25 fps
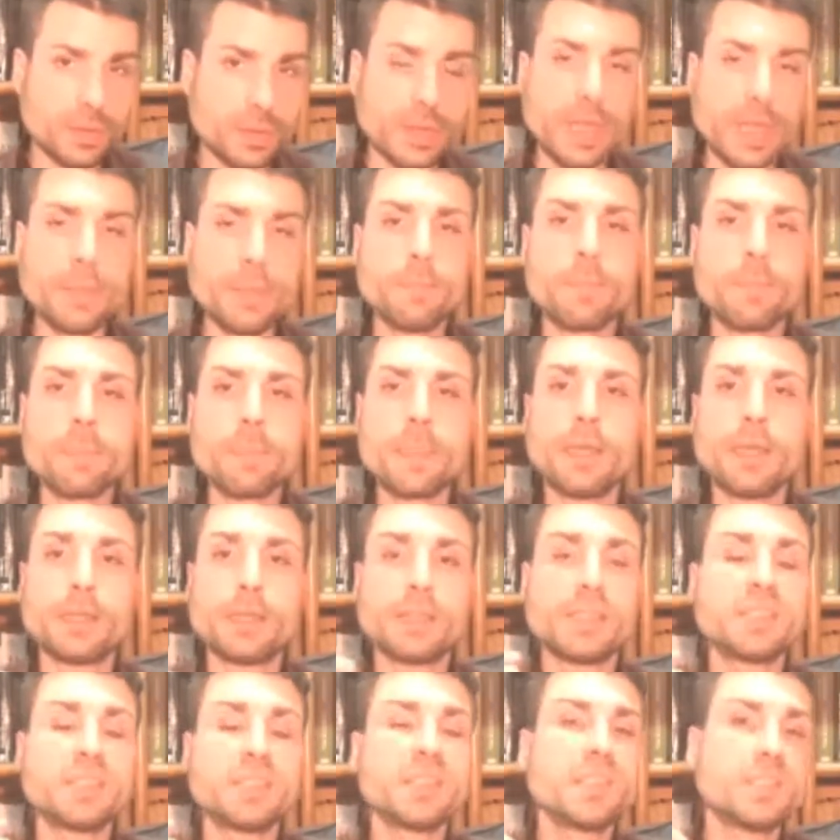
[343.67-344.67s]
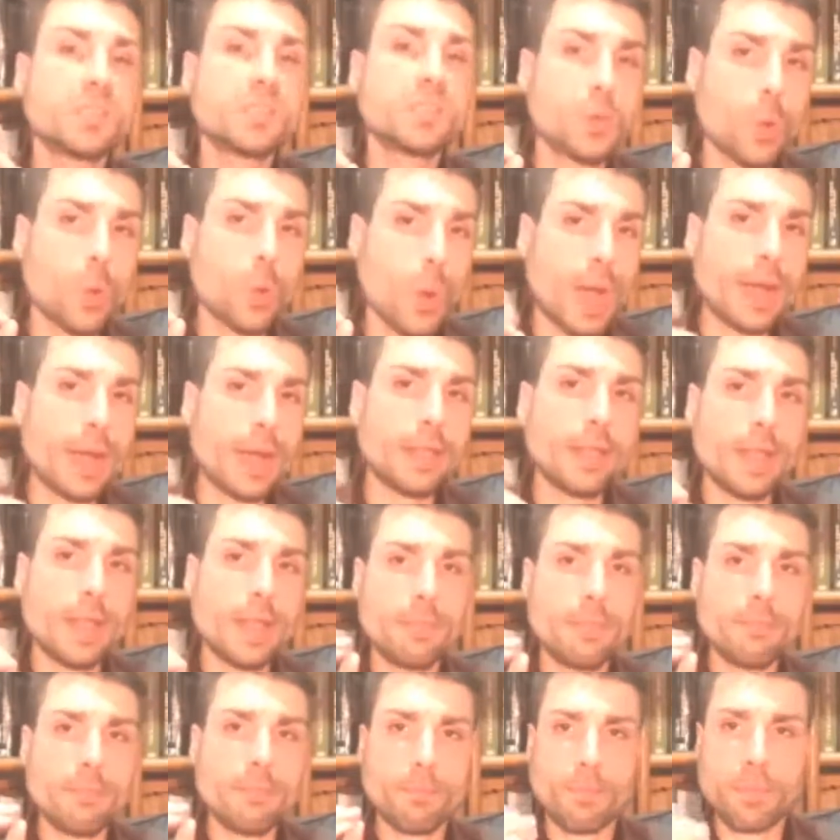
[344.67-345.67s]
Okay, this is quite
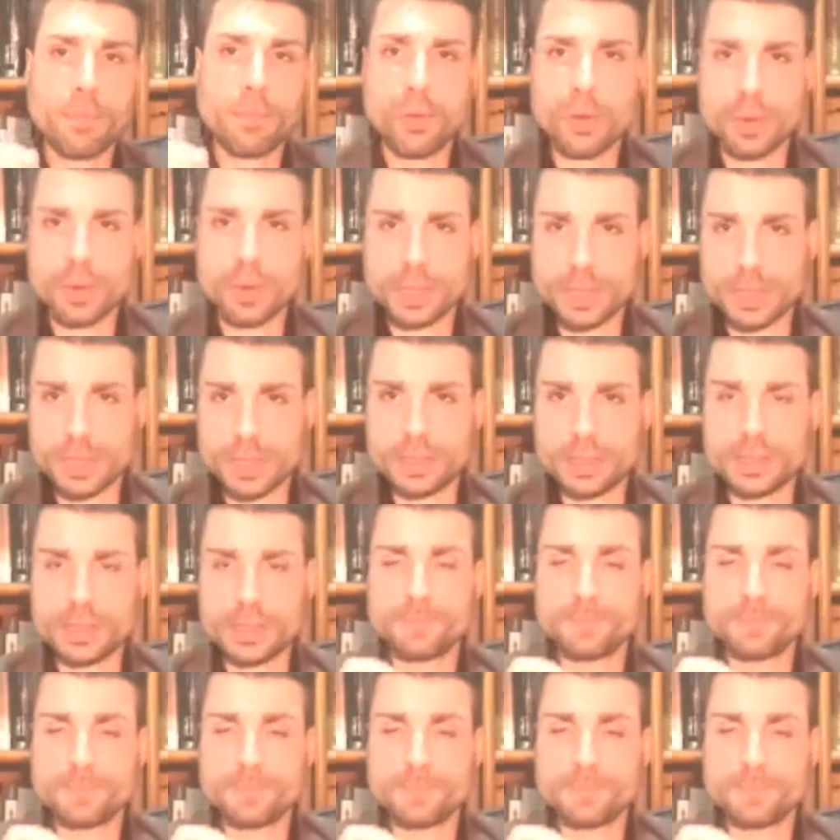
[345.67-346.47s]
important